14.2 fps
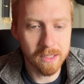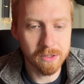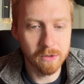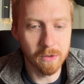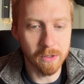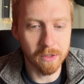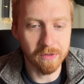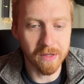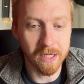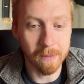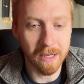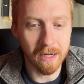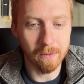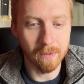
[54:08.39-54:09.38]
cool to think
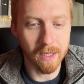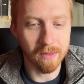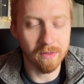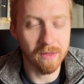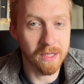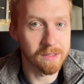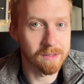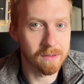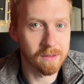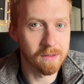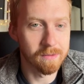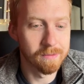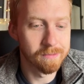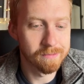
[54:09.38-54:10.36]
about what things
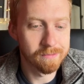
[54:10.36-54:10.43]
are